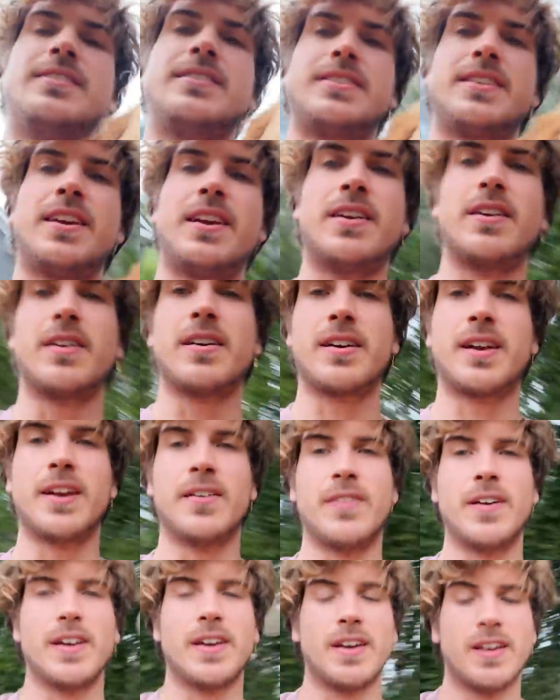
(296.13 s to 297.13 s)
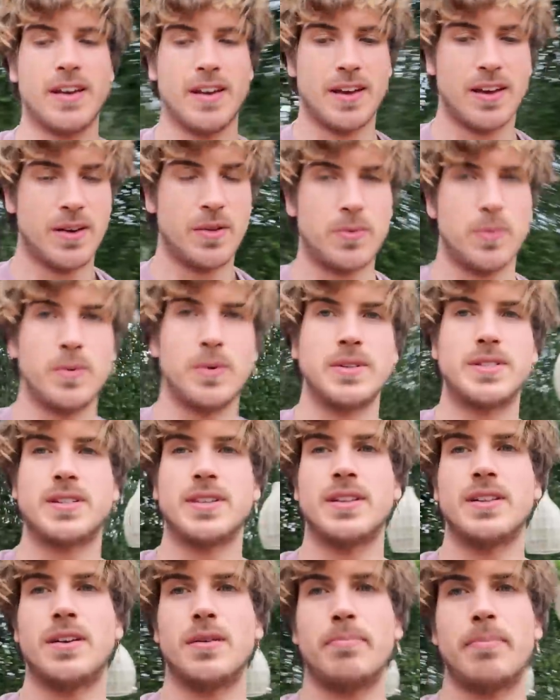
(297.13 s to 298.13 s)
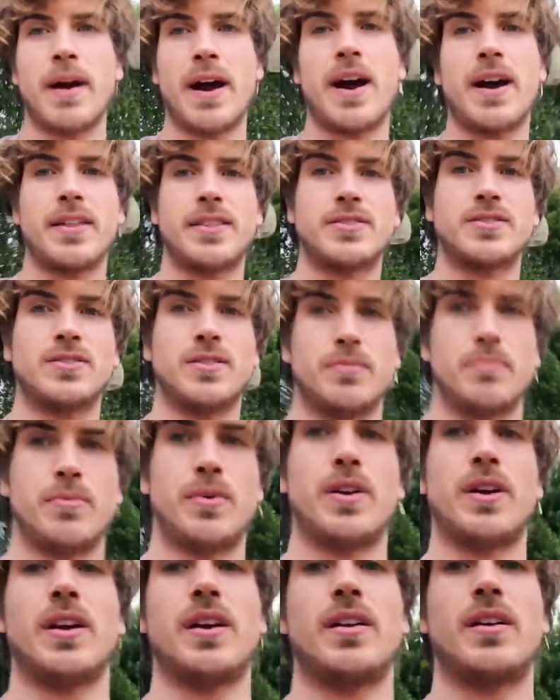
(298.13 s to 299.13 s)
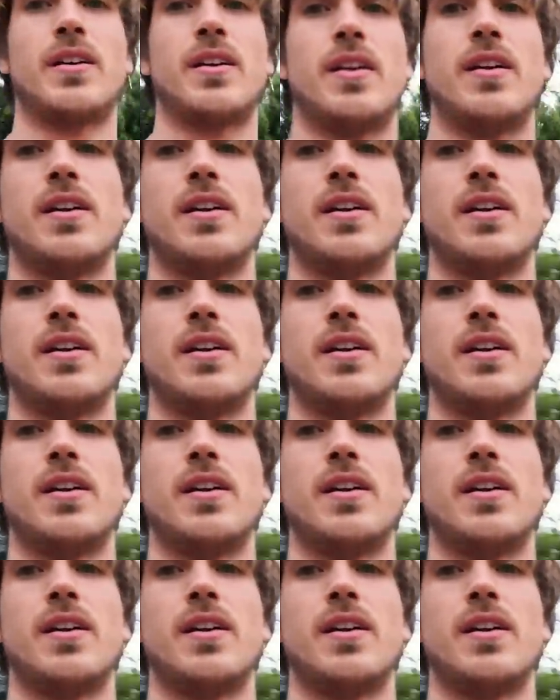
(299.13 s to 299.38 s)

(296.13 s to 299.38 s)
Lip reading: is here giving Woods a little bath. So I'm bringing